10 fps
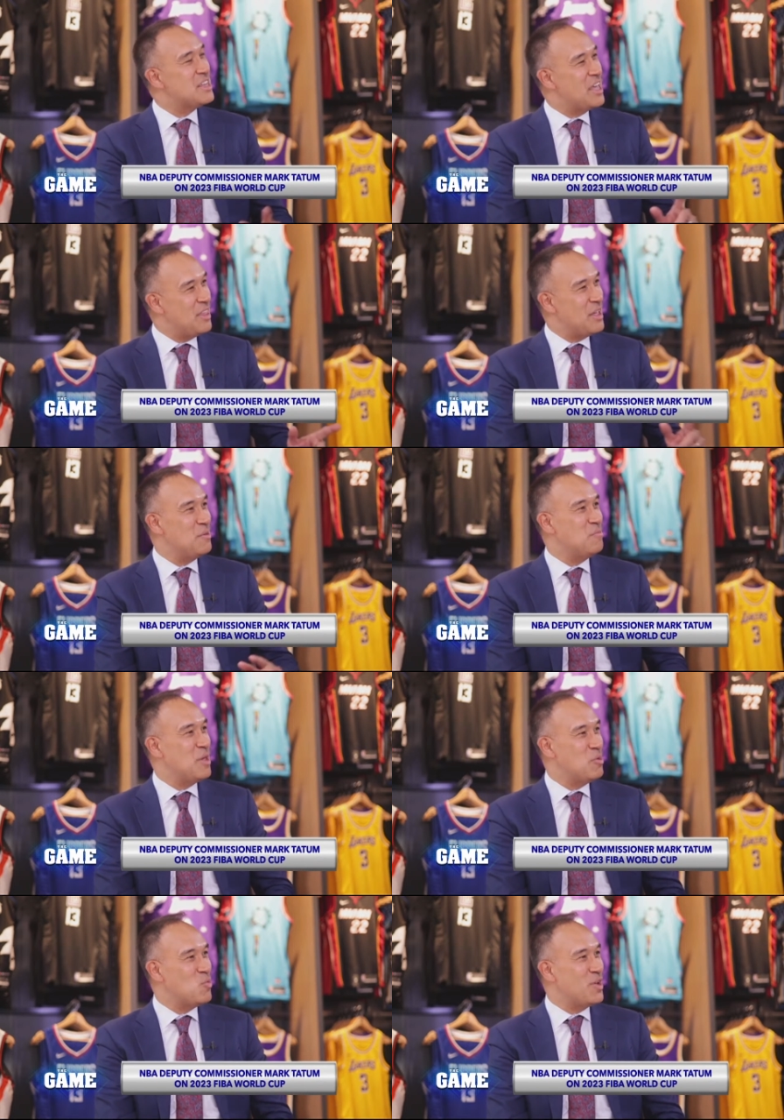And then
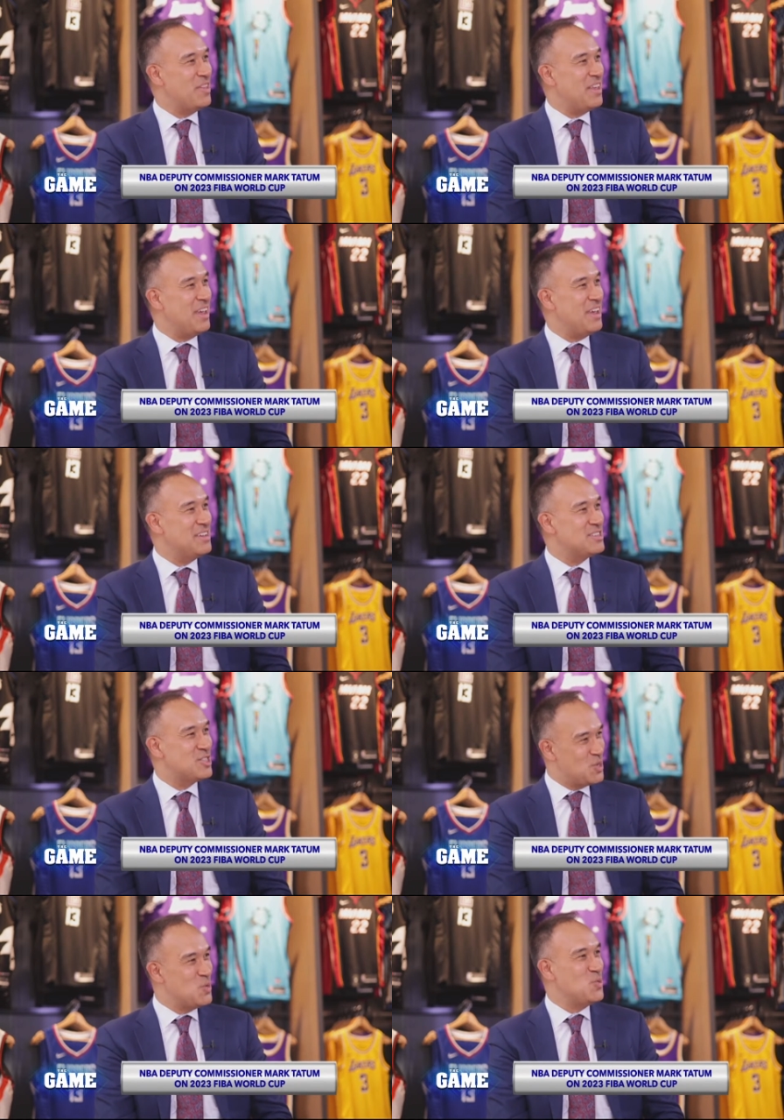maybe one day
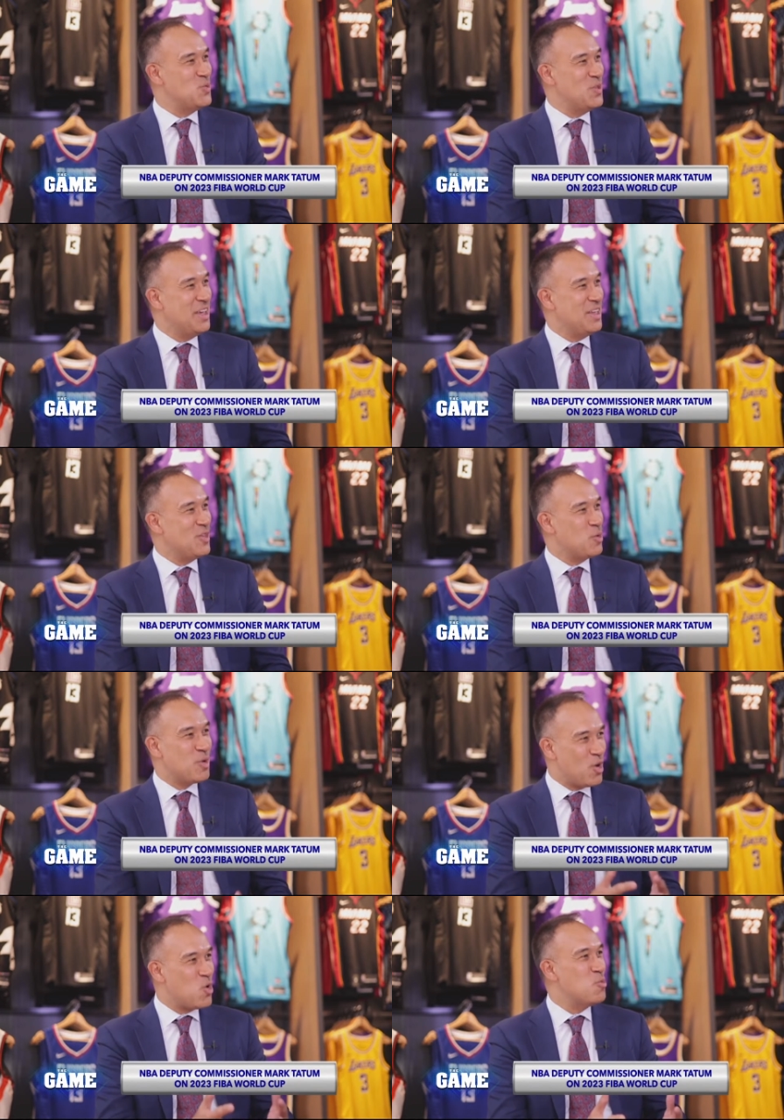soon, there'll
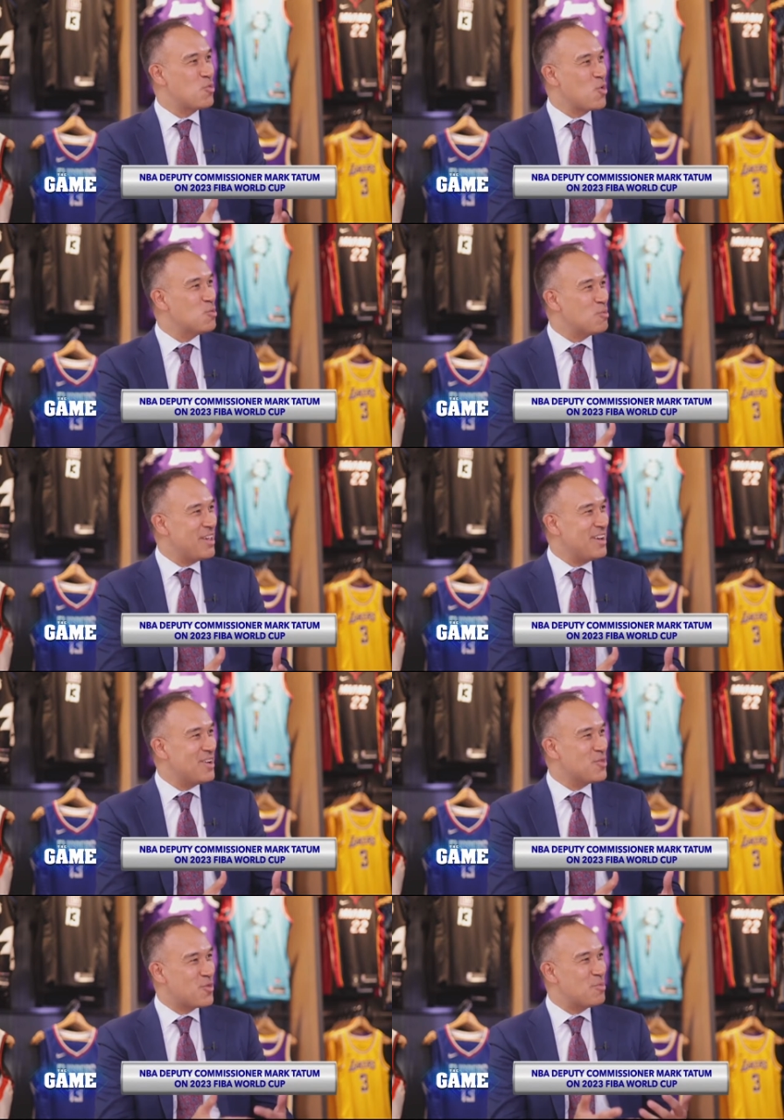be a homegrown
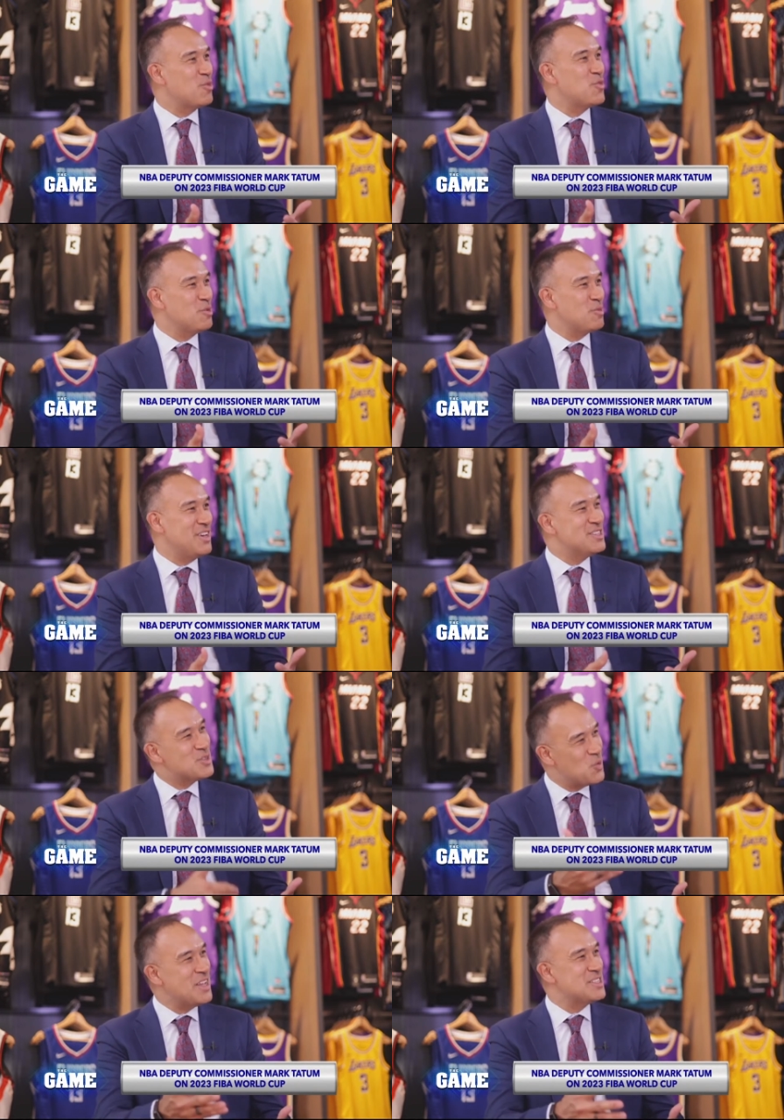player from the Philippines
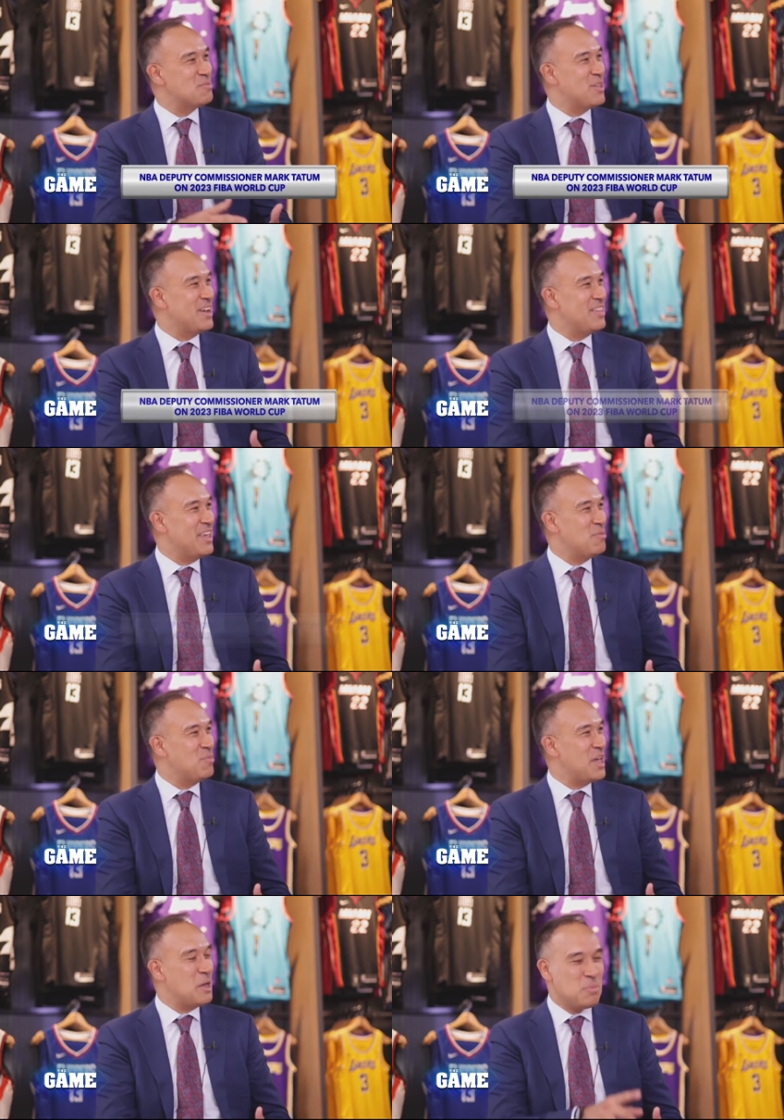who ends up playing in the N
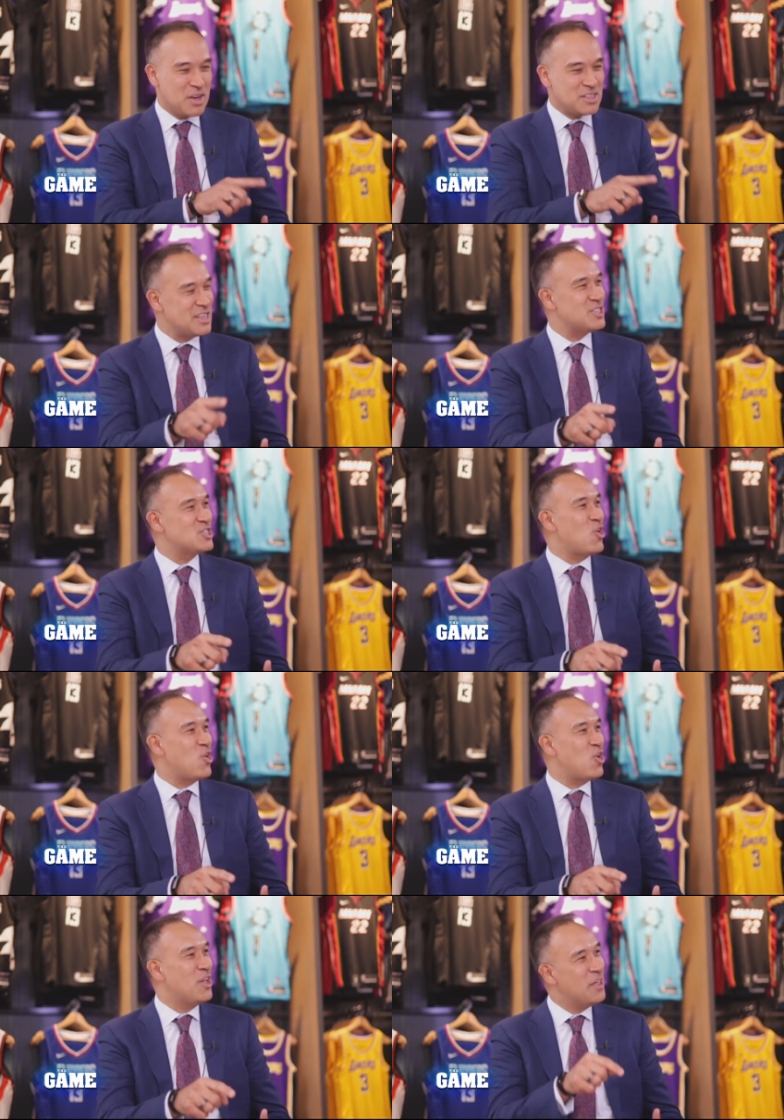B A because they
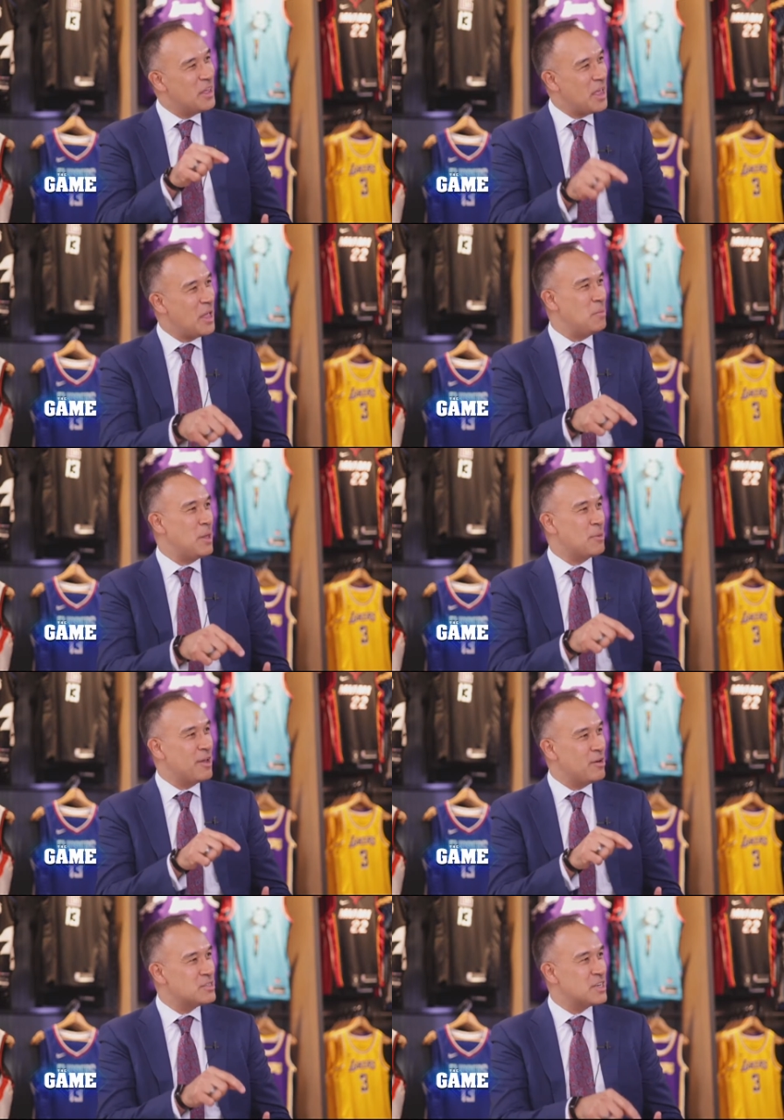saw N B A
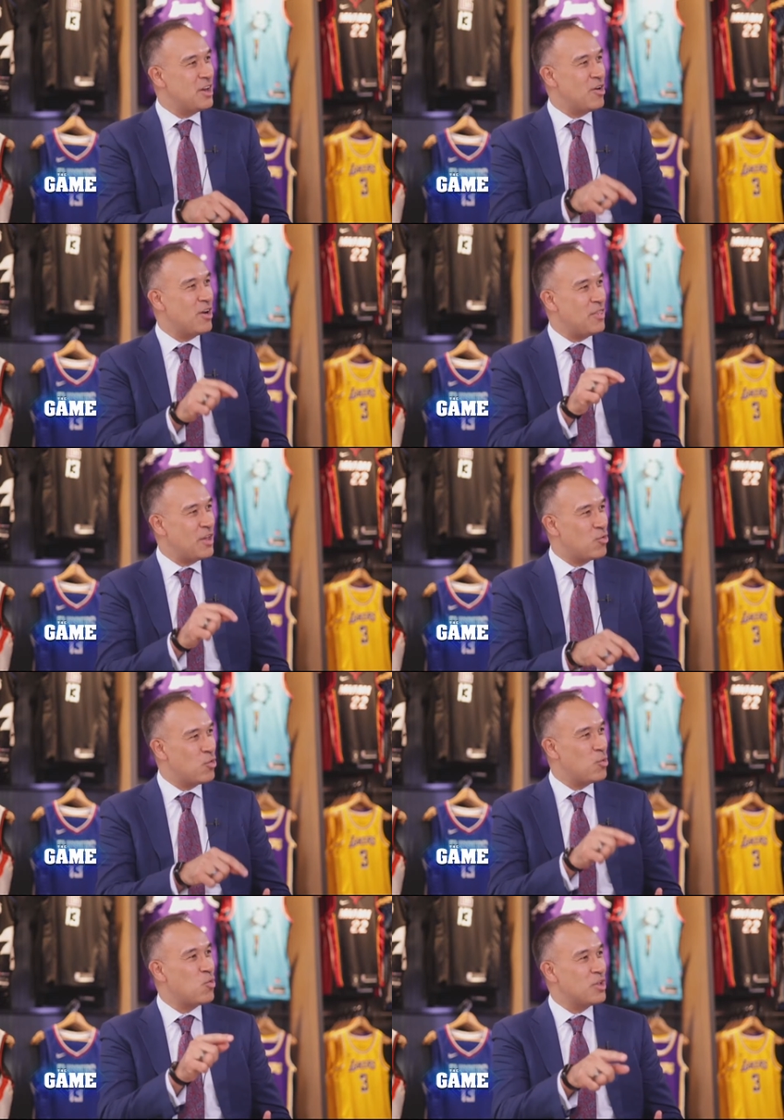players here and they
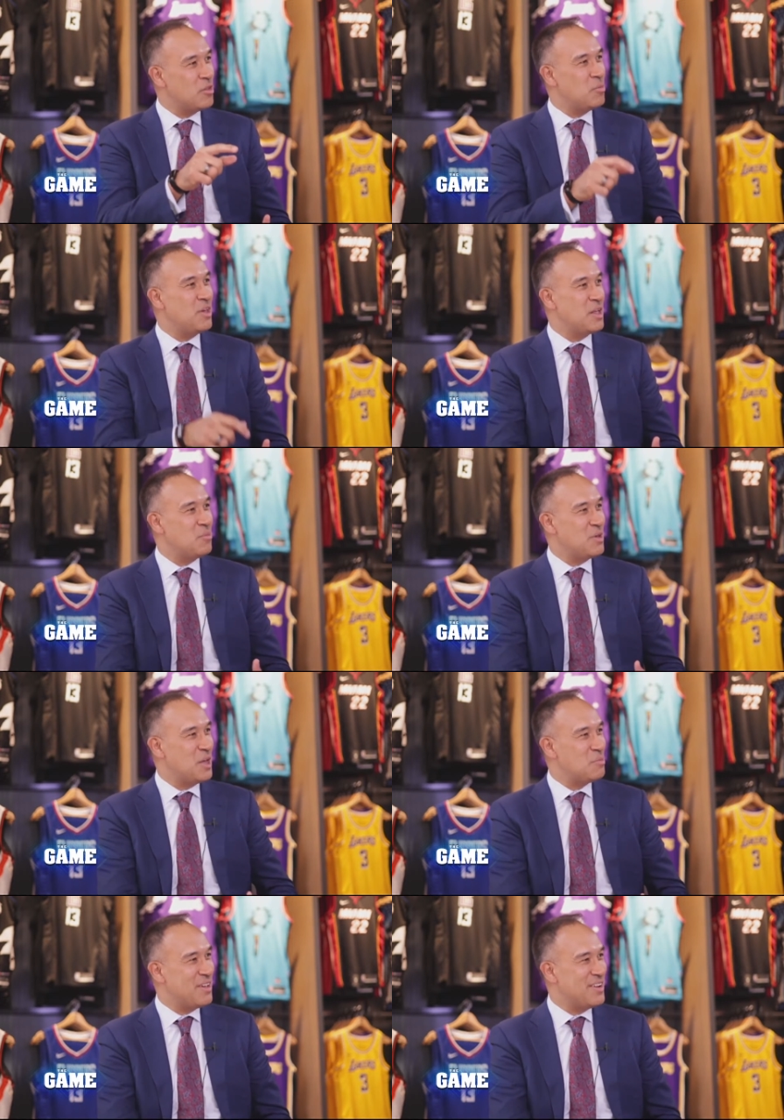grew up wanting to be an N
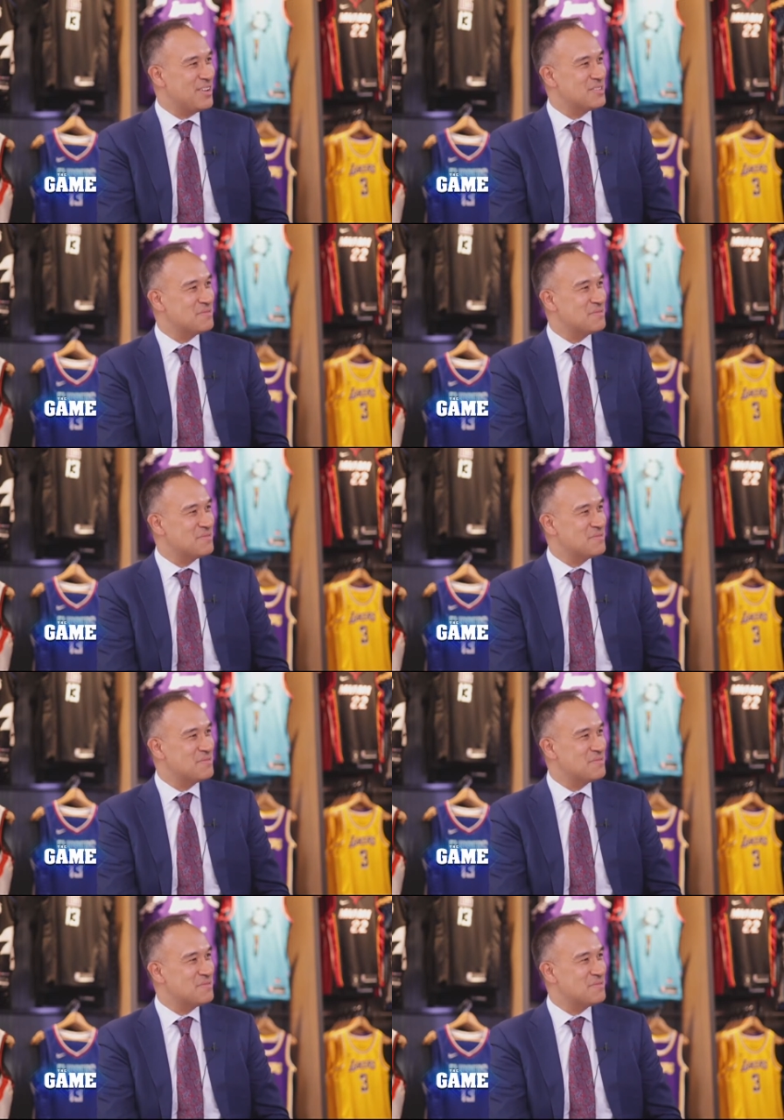B A player.